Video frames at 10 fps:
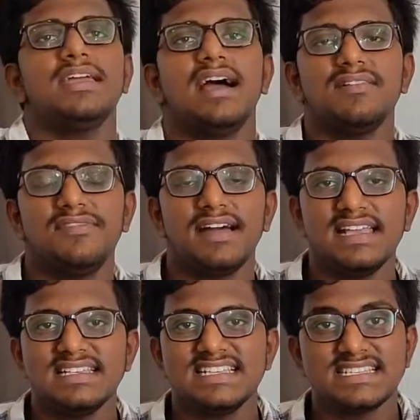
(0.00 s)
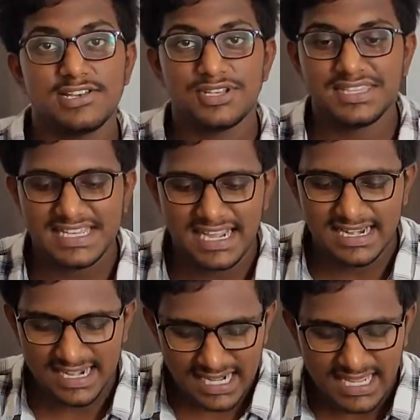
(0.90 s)
Alpha
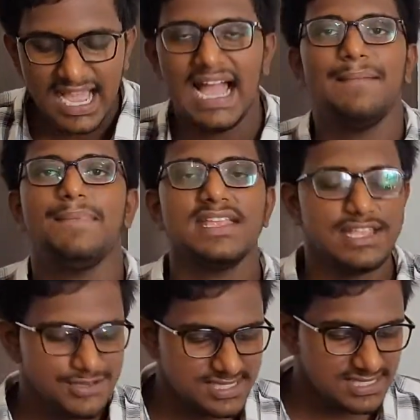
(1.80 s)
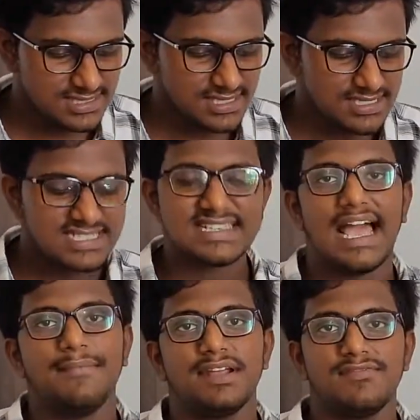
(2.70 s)
A6300. I've been using this
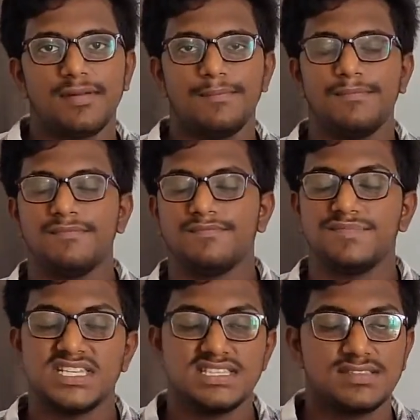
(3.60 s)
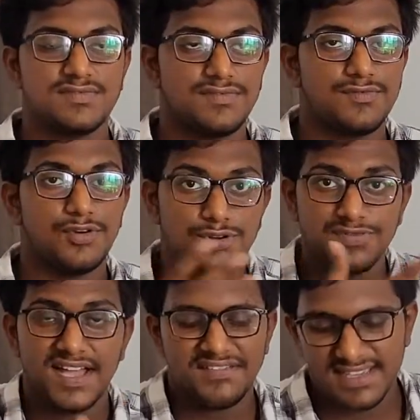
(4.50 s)
camera since 4 to
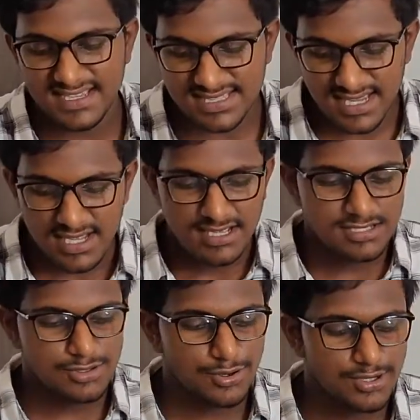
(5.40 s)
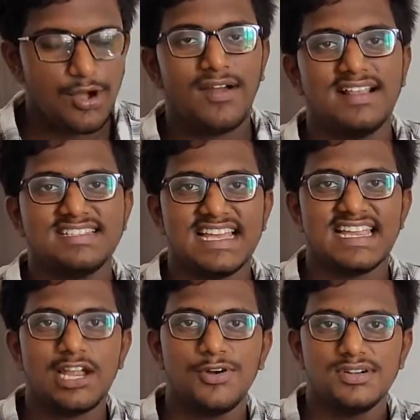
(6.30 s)
5 years. So now I'll check
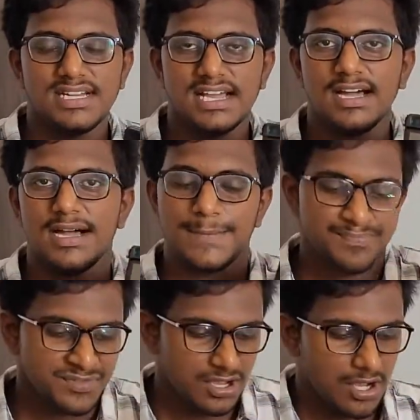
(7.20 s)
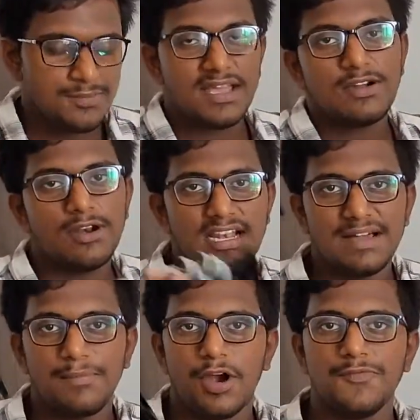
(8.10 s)
it out on my
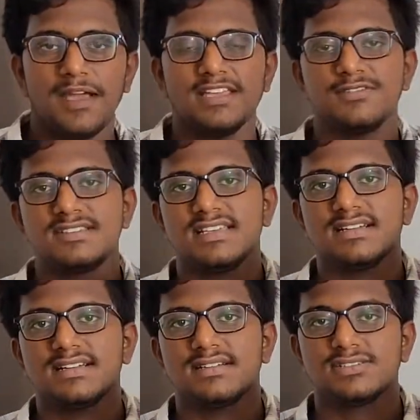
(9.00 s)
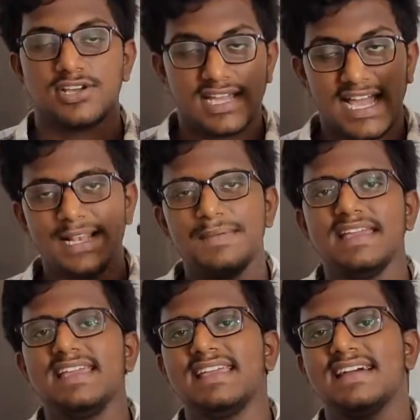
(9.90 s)
Gorillapod by using, I'll
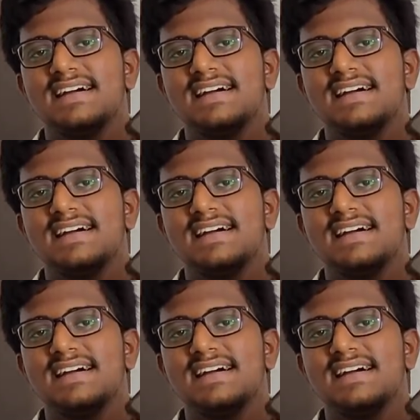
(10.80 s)
be